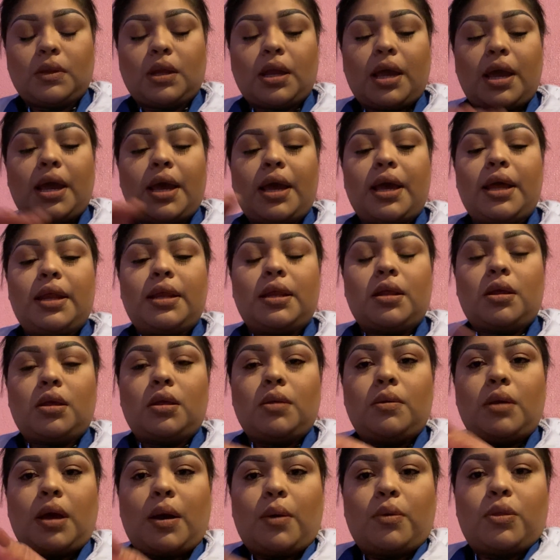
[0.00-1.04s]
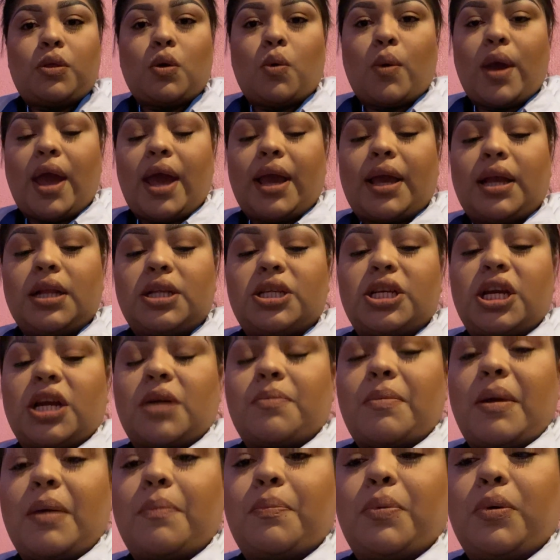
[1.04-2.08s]
And the way I can
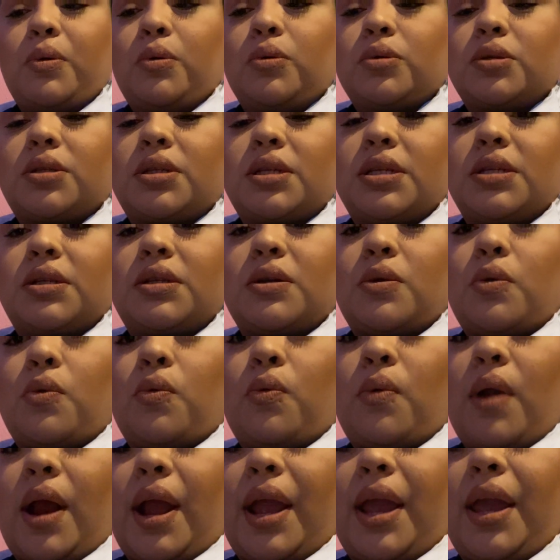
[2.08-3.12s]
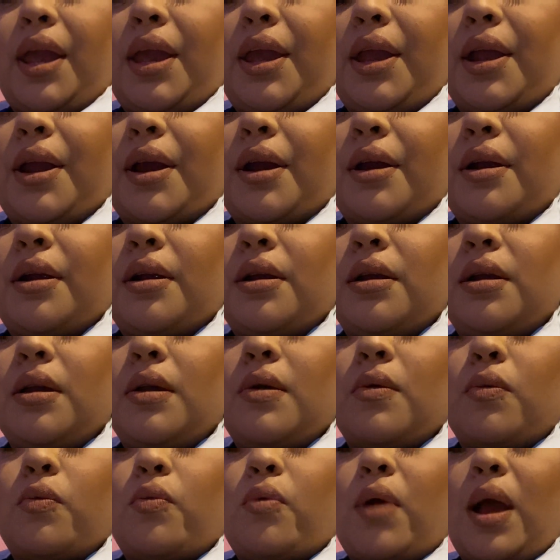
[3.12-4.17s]
check my pulse is right here,
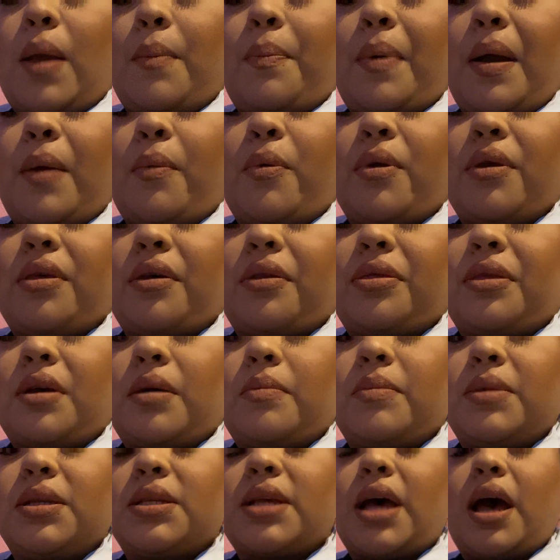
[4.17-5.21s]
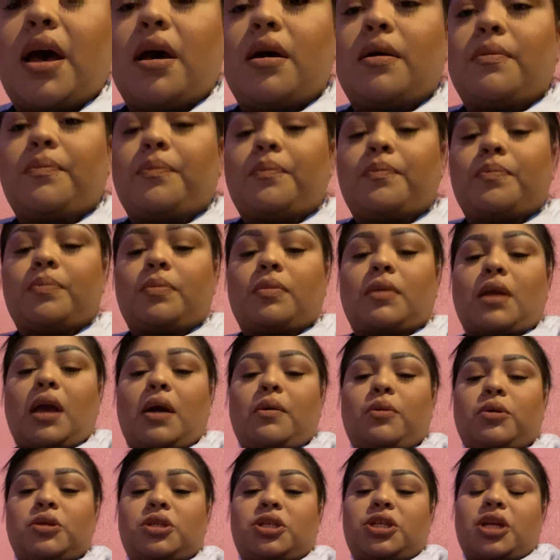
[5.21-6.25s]
right by where the thumb is at. I
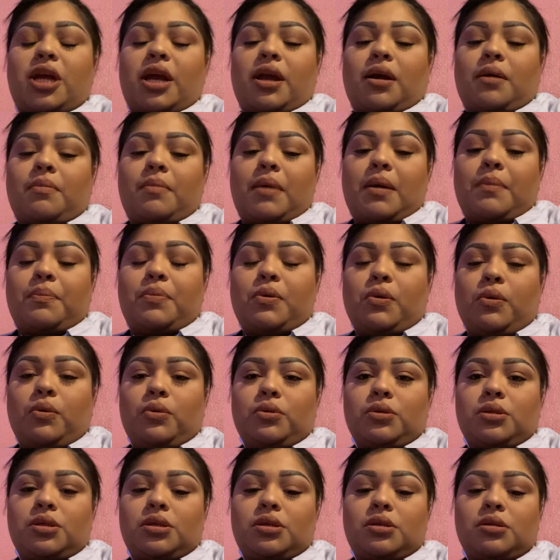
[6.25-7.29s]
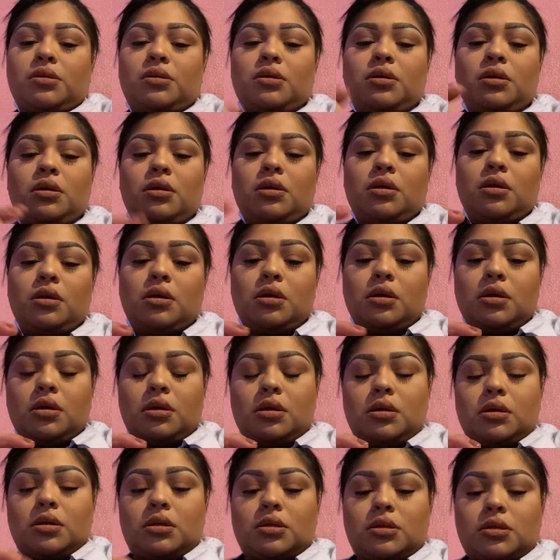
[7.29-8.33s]
will check my pulse.
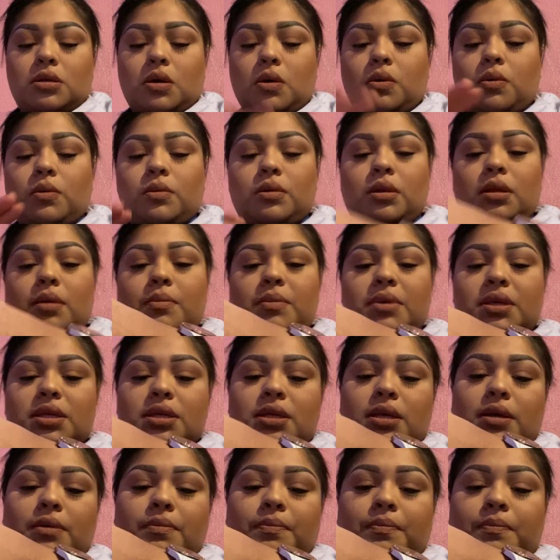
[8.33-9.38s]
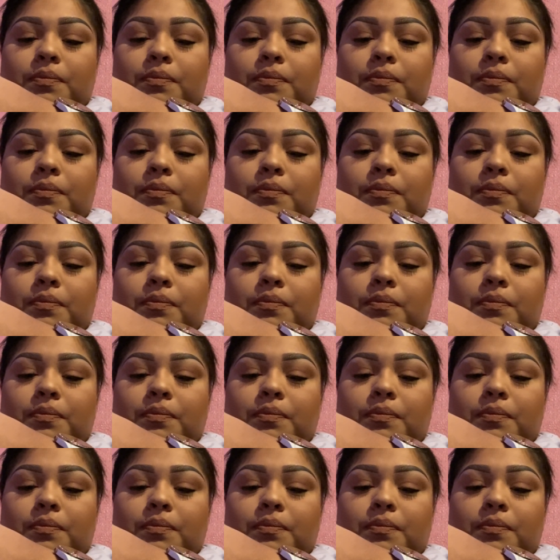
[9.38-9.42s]
So let me see.